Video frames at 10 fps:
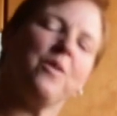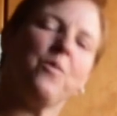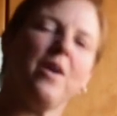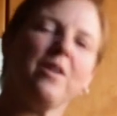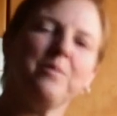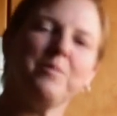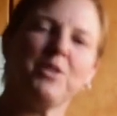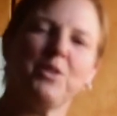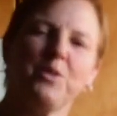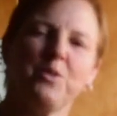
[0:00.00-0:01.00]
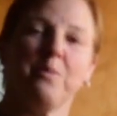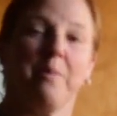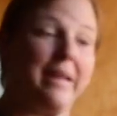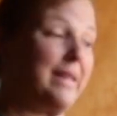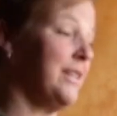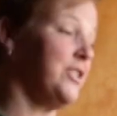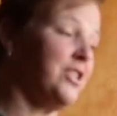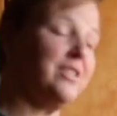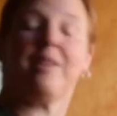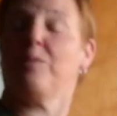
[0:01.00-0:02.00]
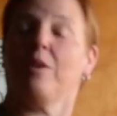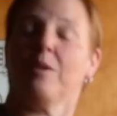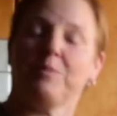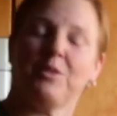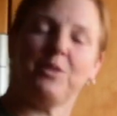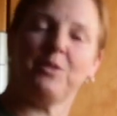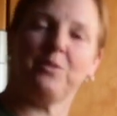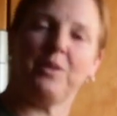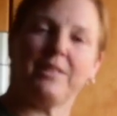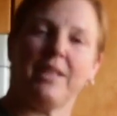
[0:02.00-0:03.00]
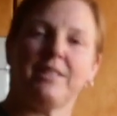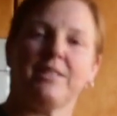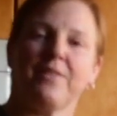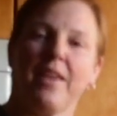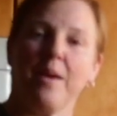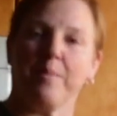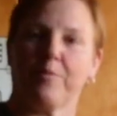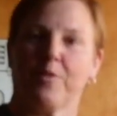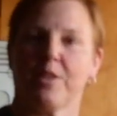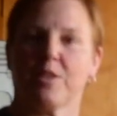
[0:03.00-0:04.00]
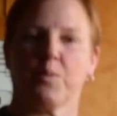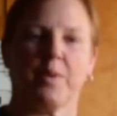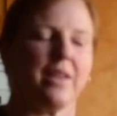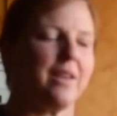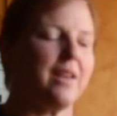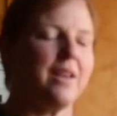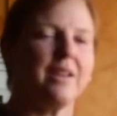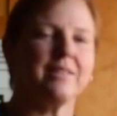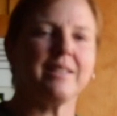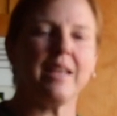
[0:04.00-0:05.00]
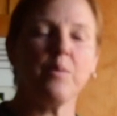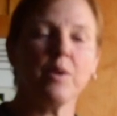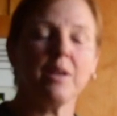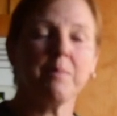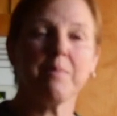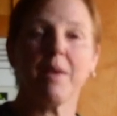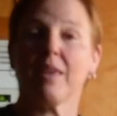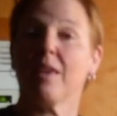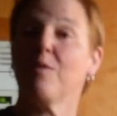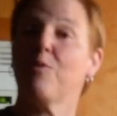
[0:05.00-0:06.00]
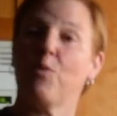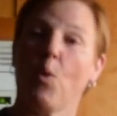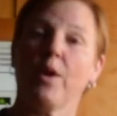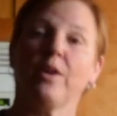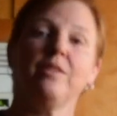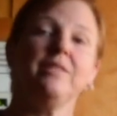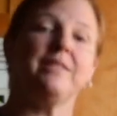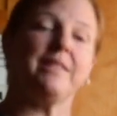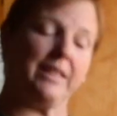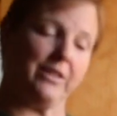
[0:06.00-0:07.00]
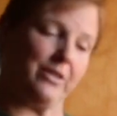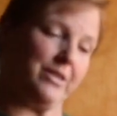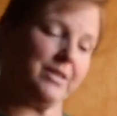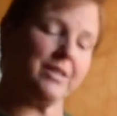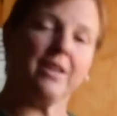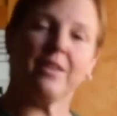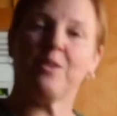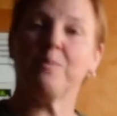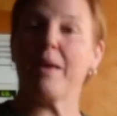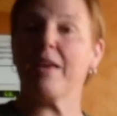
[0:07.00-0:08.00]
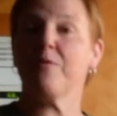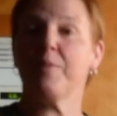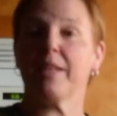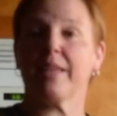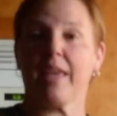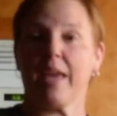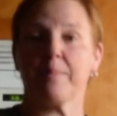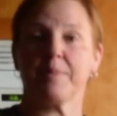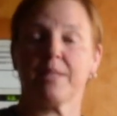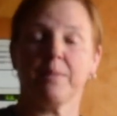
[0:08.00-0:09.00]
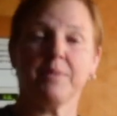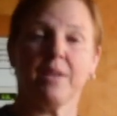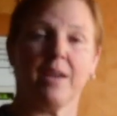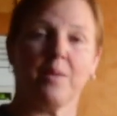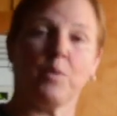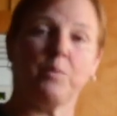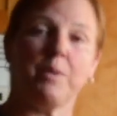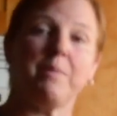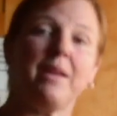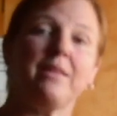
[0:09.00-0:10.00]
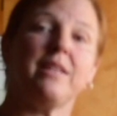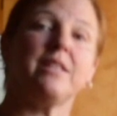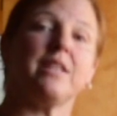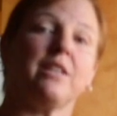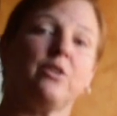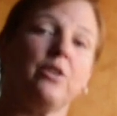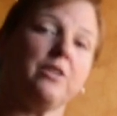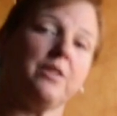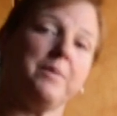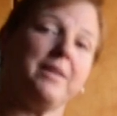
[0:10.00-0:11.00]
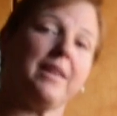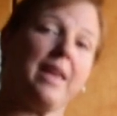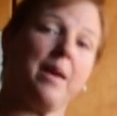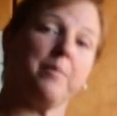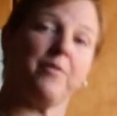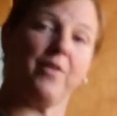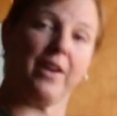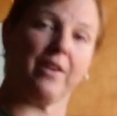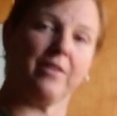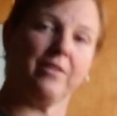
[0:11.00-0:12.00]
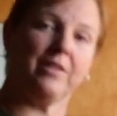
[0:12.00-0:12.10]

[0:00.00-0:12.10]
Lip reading: Welcome to my kitchen and welcome to a taste of camp for this week. Today we're going to be making foil dinners. You may have been at camp sometime when we made these and cooked them in the campfire.